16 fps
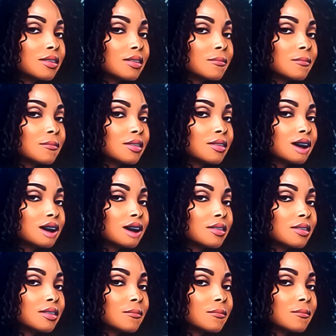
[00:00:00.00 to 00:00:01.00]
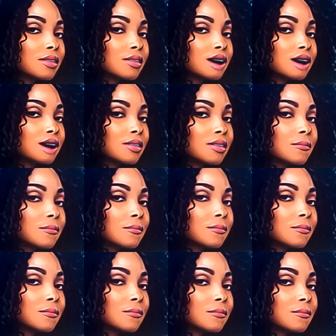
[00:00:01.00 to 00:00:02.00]
And Drew was like, well, I mean, it's a time for
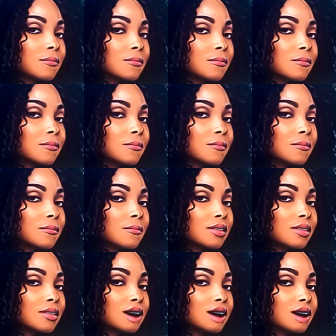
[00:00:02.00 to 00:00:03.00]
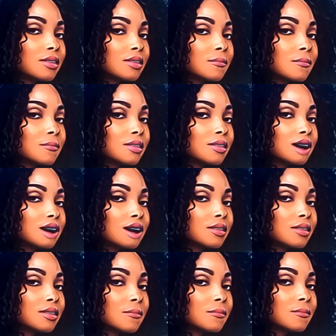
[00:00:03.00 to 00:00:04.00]
fun shade, but I've never
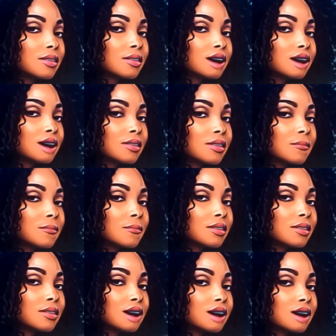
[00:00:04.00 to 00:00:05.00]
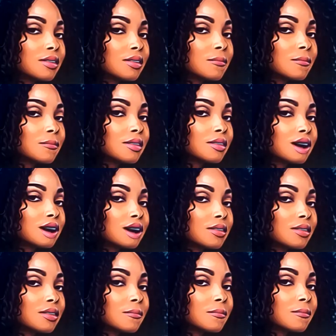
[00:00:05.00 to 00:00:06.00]
been that vulnerable in front of the group.
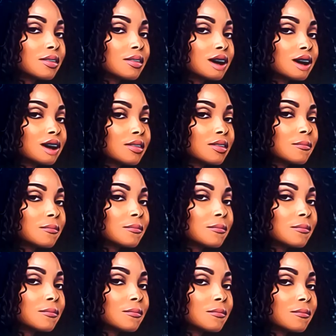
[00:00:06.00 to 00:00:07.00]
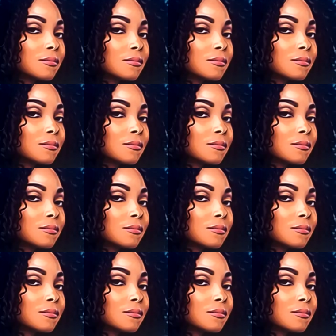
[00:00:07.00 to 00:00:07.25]
So Candy is like, girl, you done been